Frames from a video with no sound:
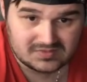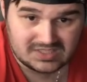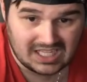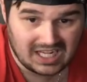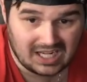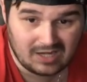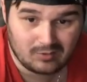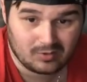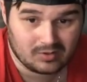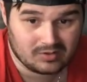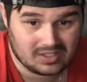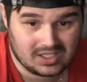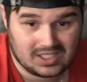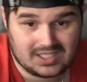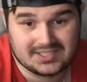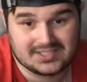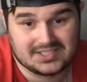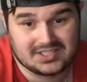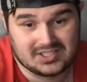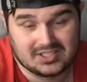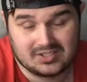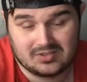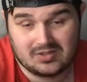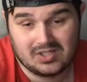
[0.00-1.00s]
won't lie
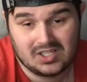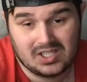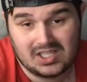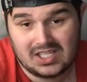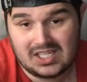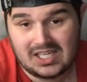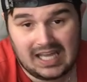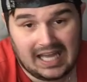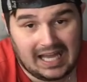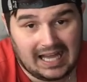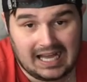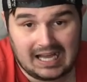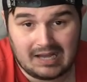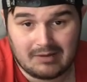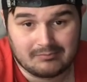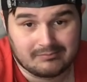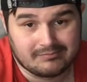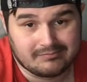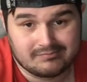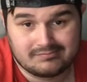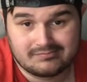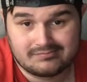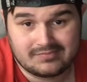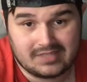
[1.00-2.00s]
to you.
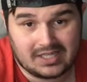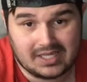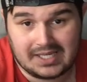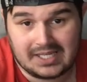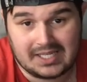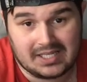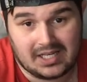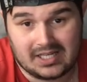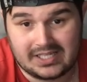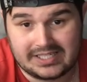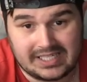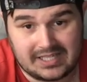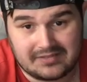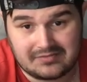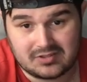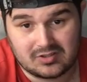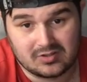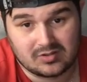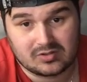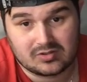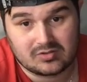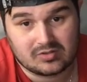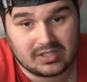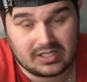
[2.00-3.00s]
I'd have to
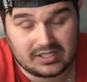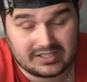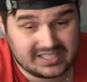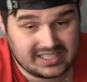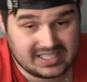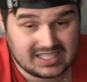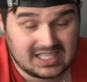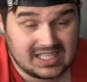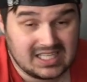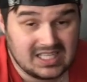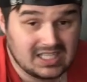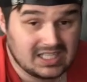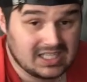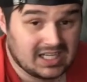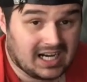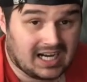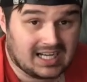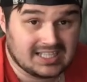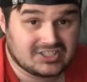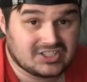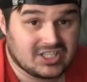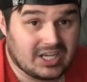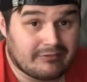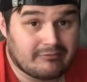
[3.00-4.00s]
agree.
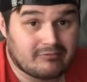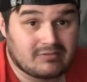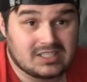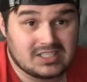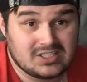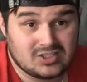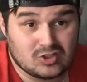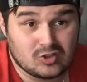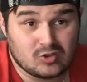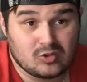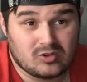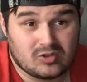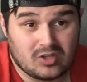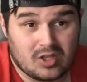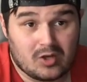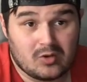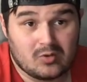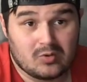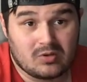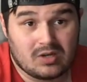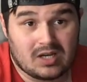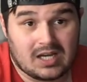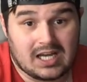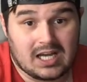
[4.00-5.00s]
I generally do, though.
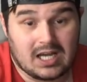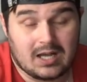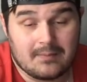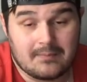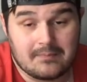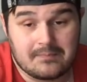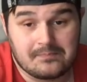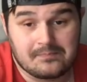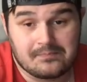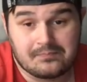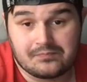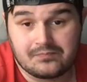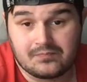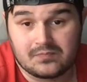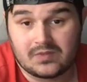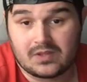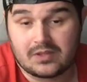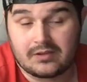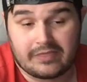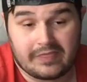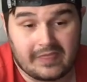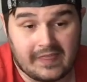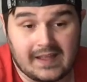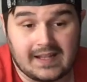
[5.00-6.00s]

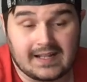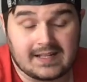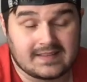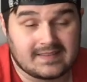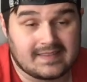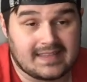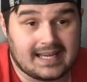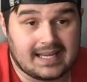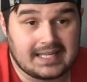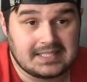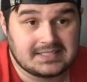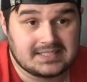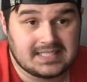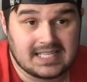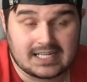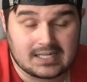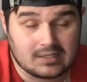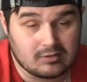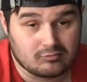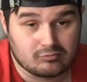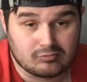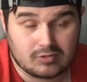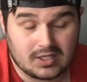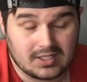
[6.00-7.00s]
Think that
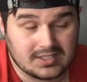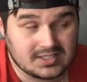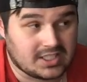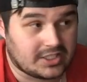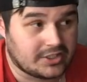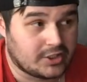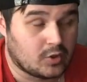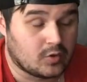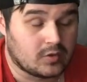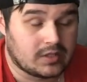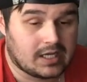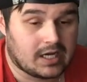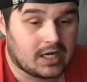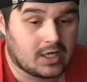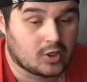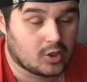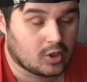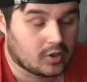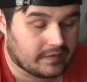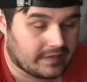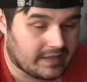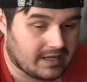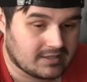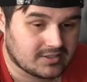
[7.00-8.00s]
Declan Rice. I know
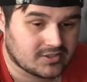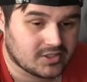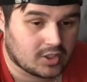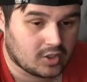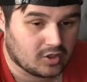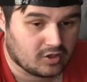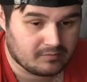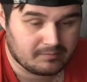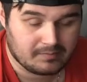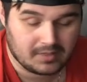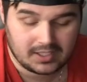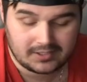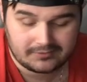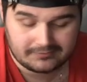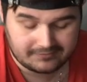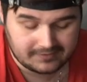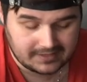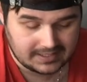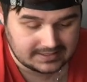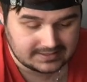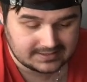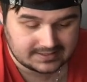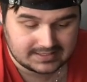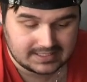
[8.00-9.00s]
that there's a lot of Bayern
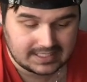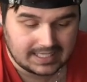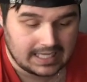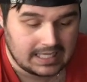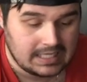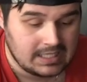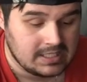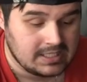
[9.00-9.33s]
fans that